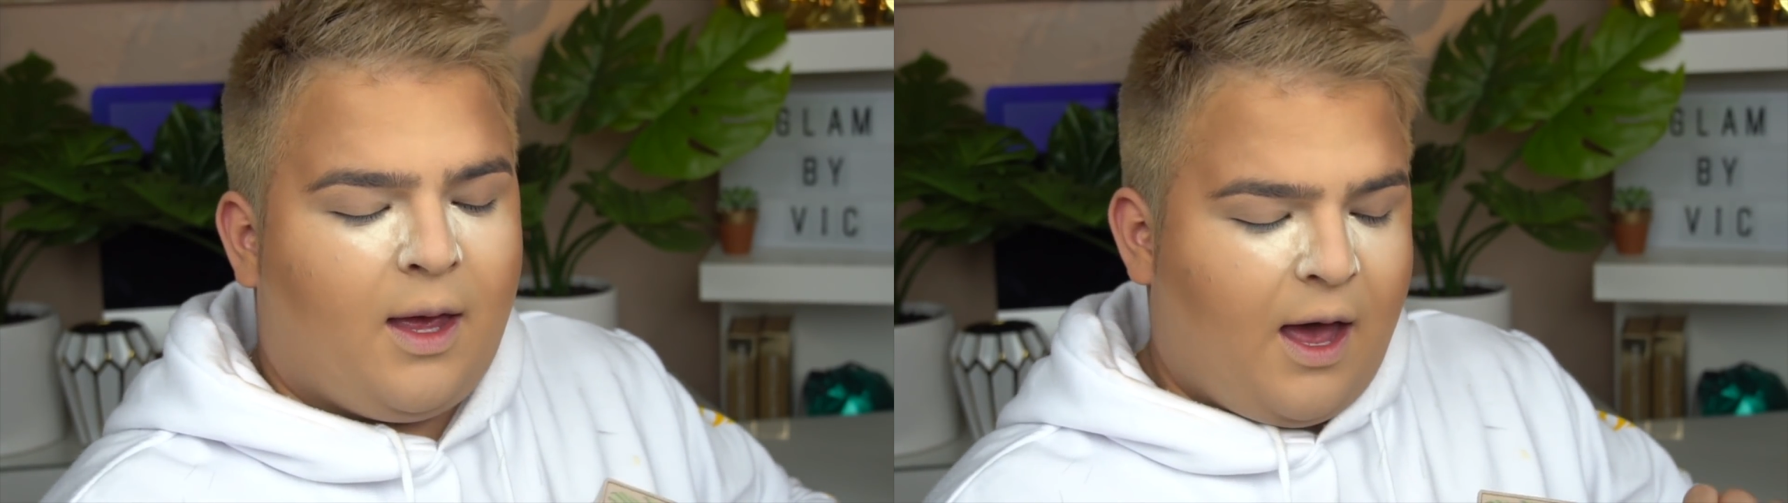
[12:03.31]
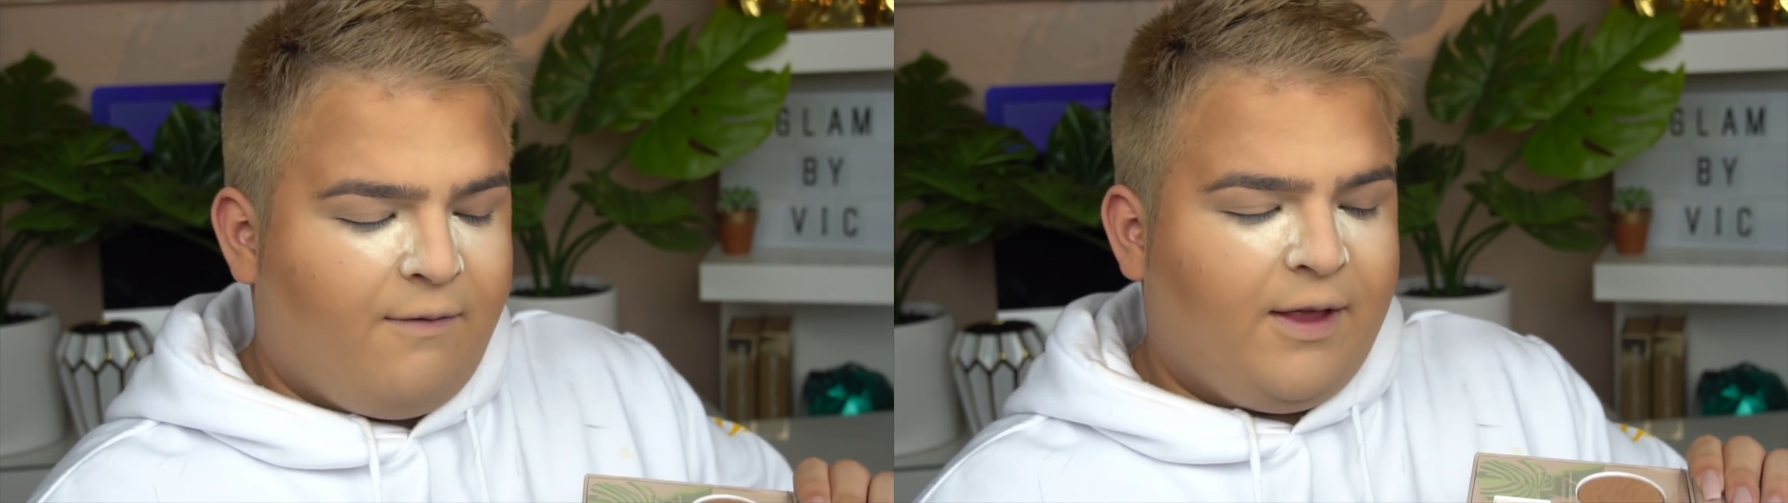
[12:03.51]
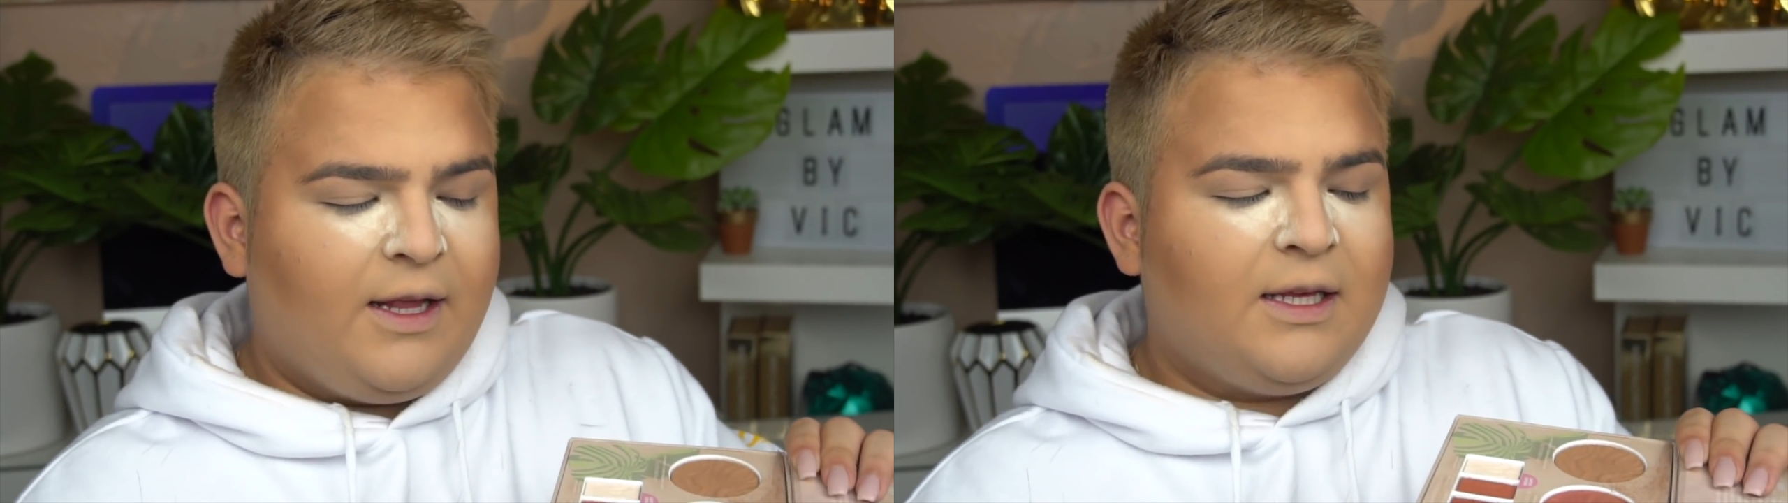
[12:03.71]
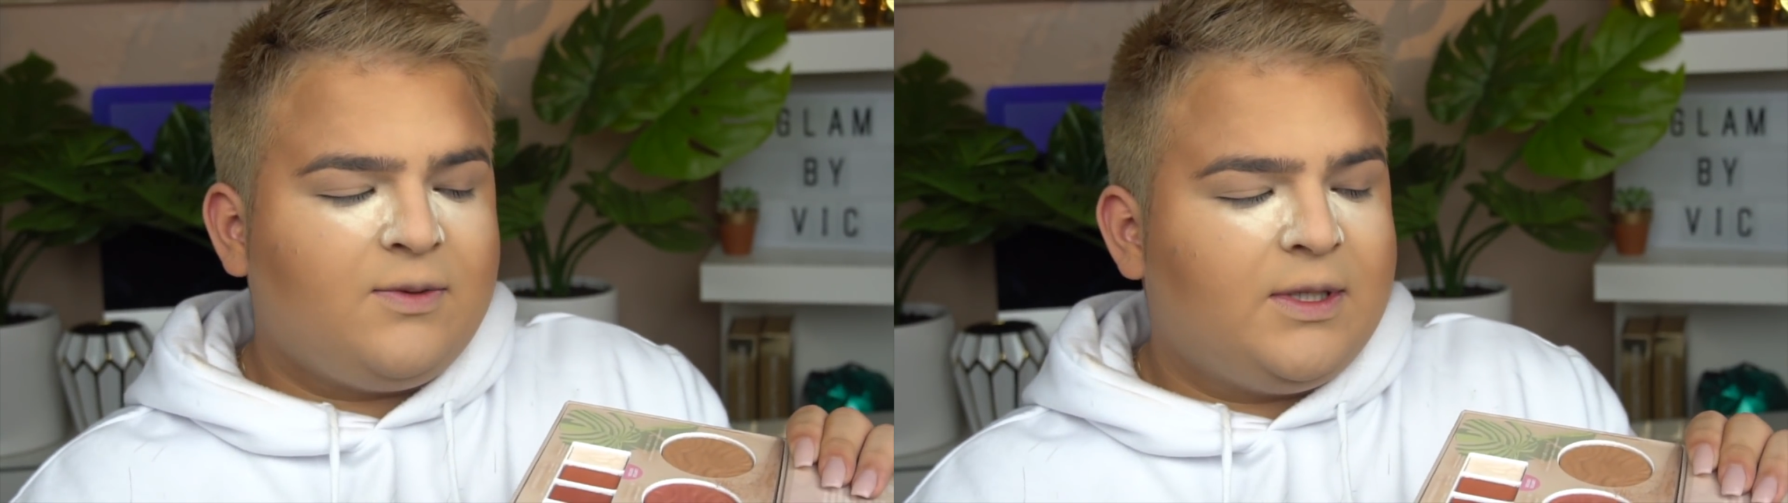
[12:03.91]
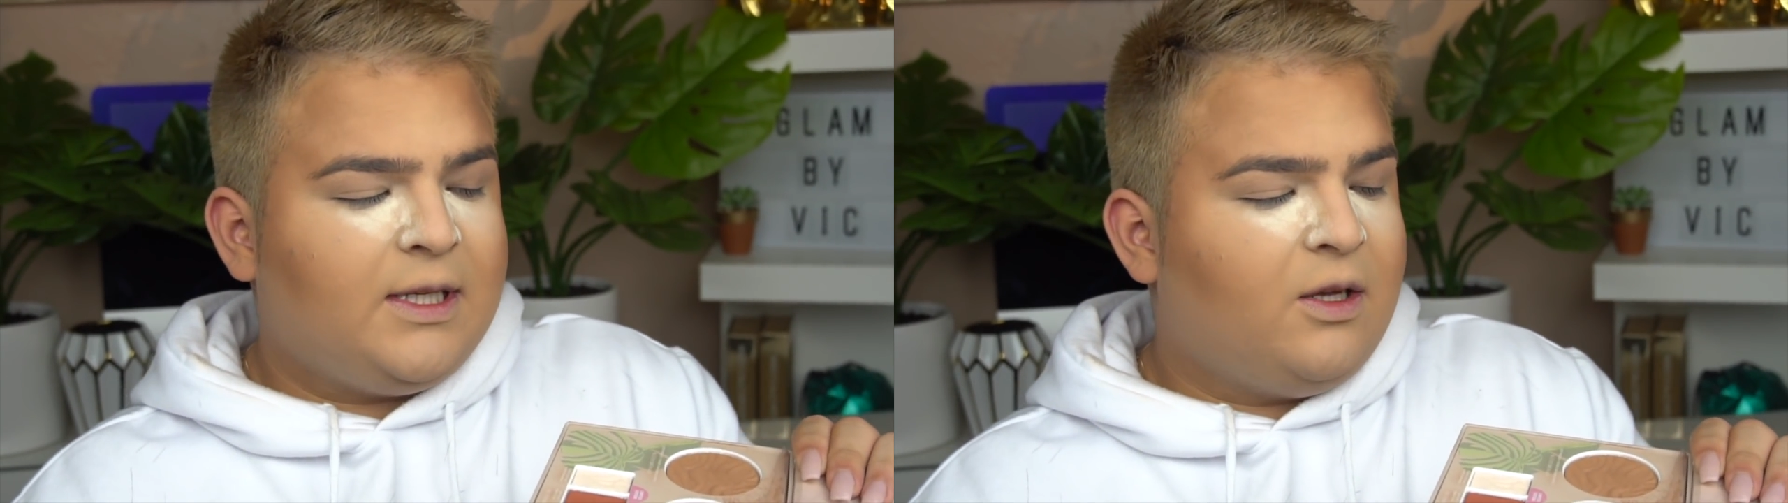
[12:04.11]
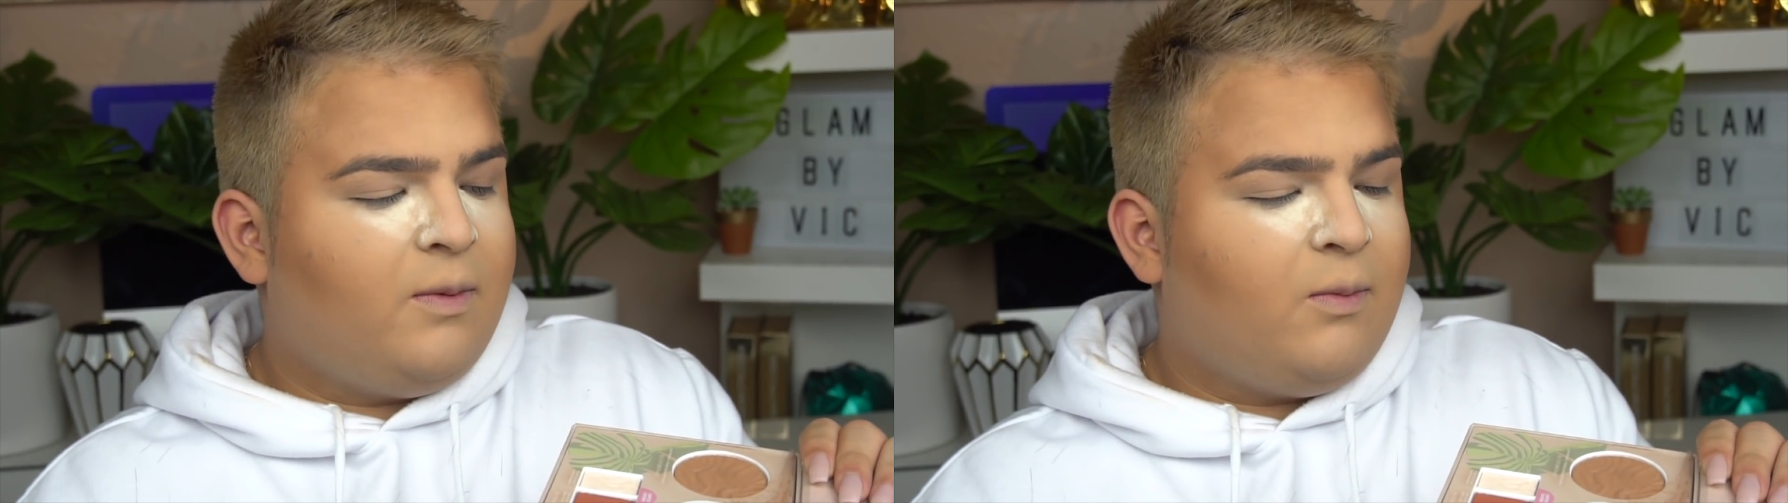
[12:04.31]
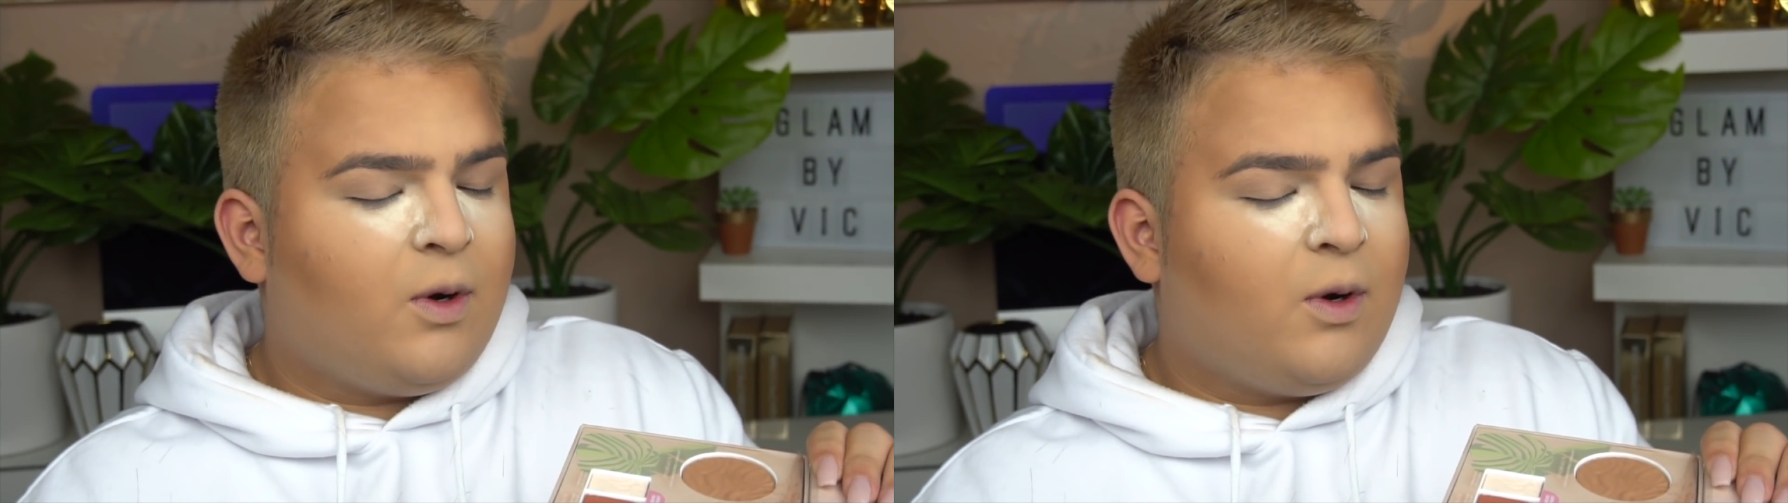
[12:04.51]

I feel like this one's a little bit